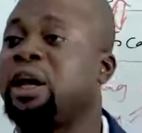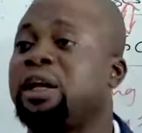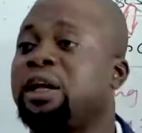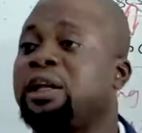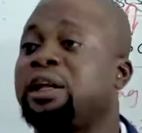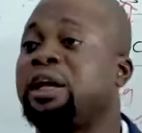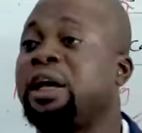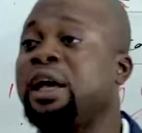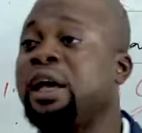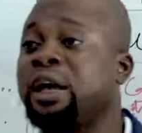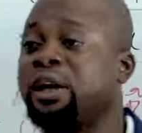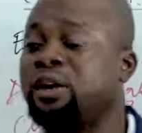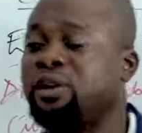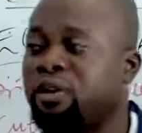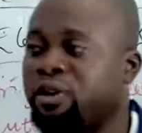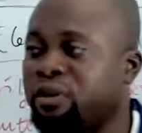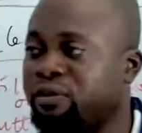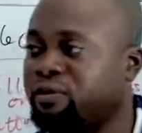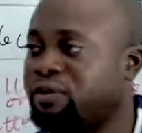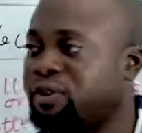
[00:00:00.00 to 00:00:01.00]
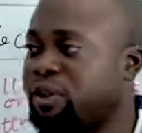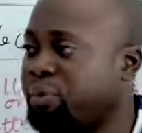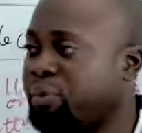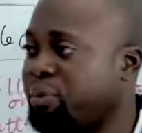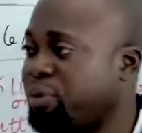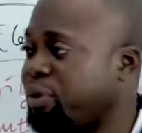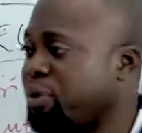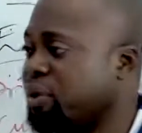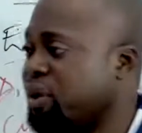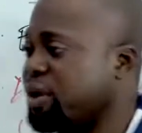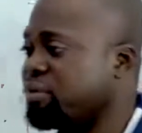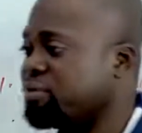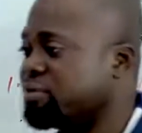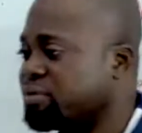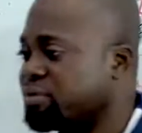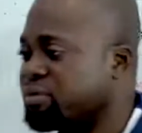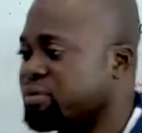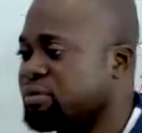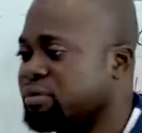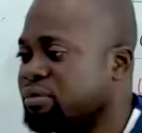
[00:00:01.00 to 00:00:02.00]
At the end of the program,
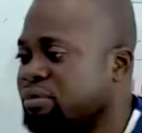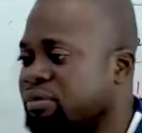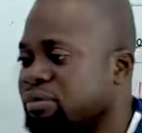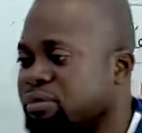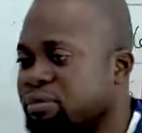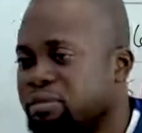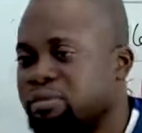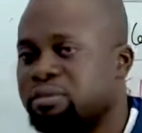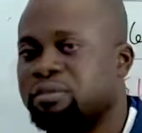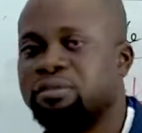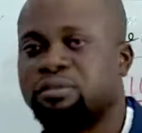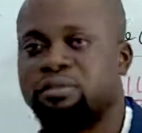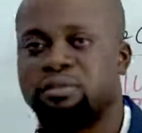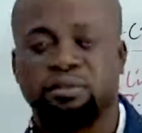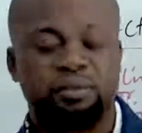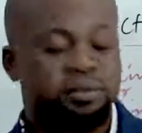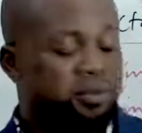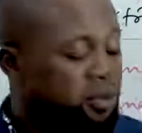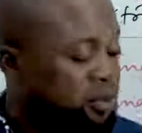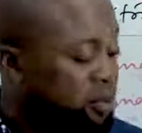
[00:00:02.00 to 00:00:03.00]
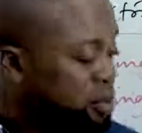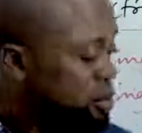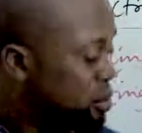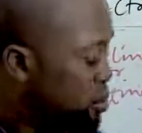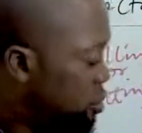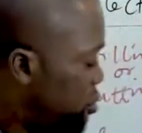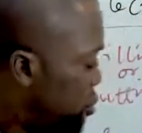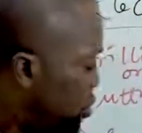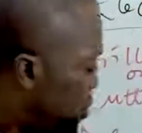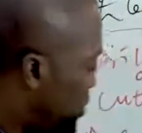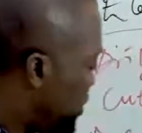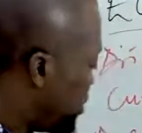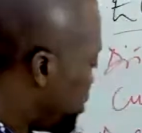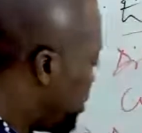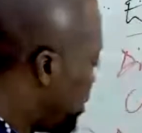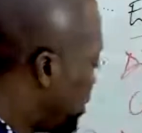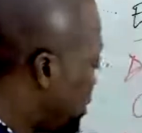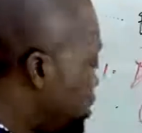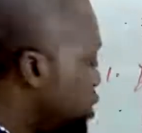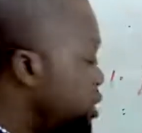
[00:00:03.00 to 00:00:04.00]
you will be
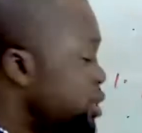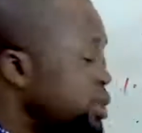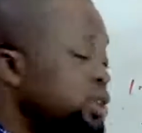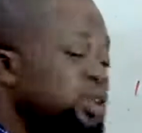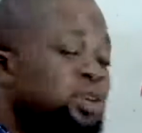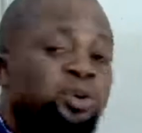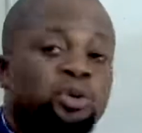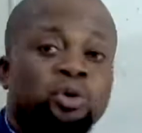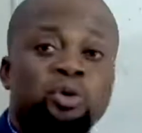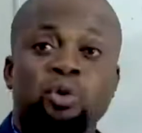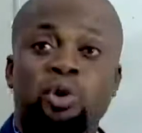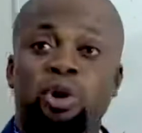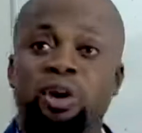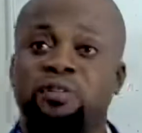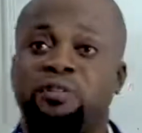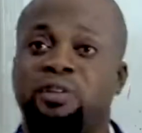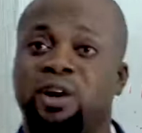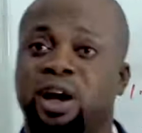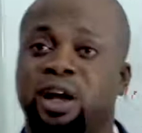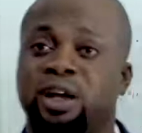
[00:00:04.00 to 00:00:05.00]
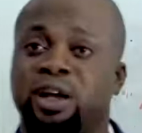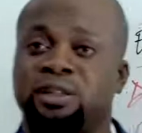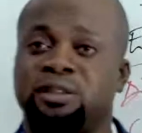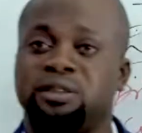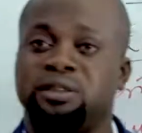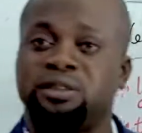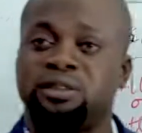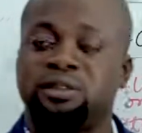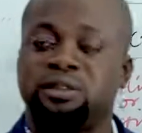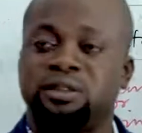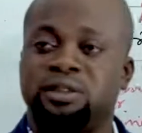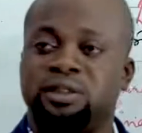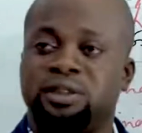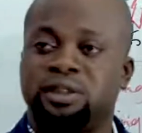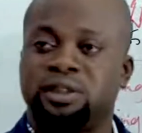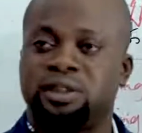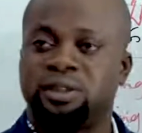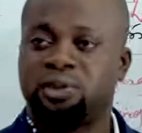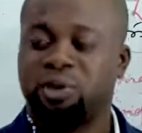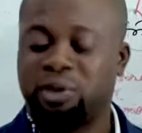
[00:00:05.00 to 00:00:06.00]
what? Qualified
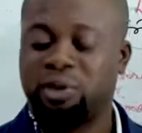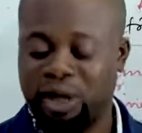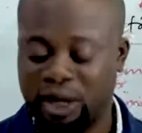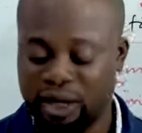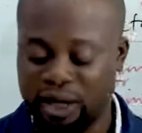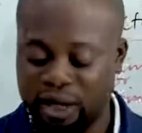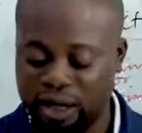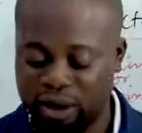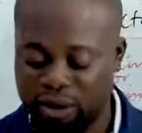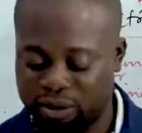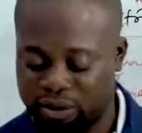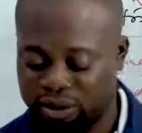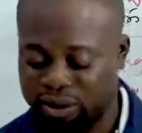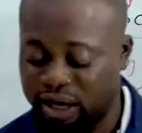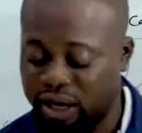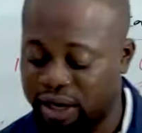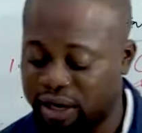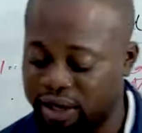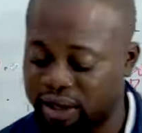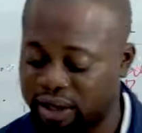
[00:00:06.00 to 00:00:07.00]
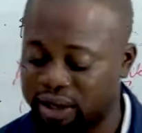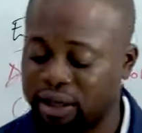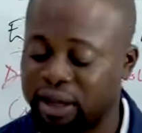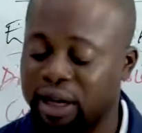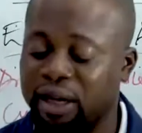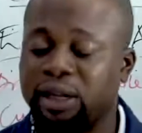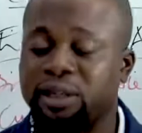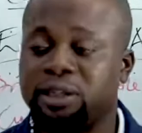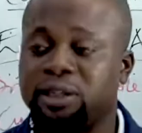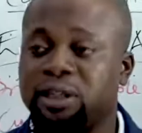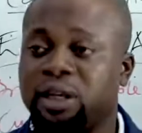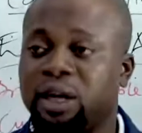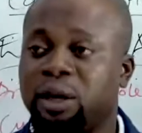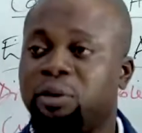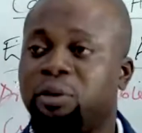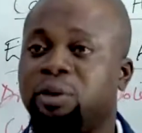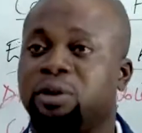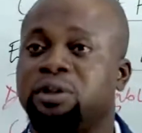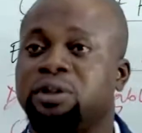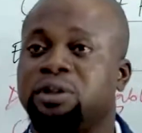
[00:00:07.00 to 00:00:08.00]
to carry out any
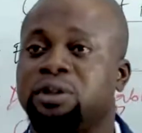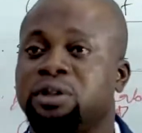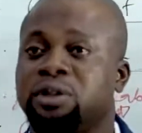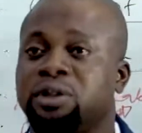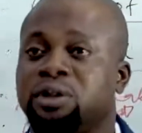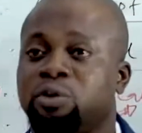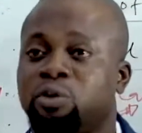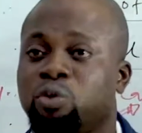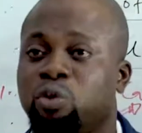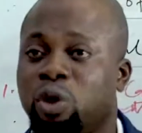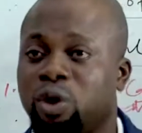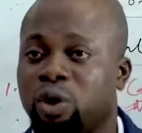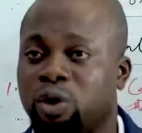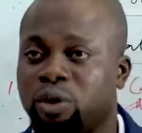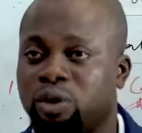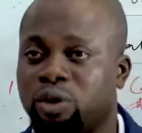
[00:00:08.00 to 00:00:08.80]
electrical work.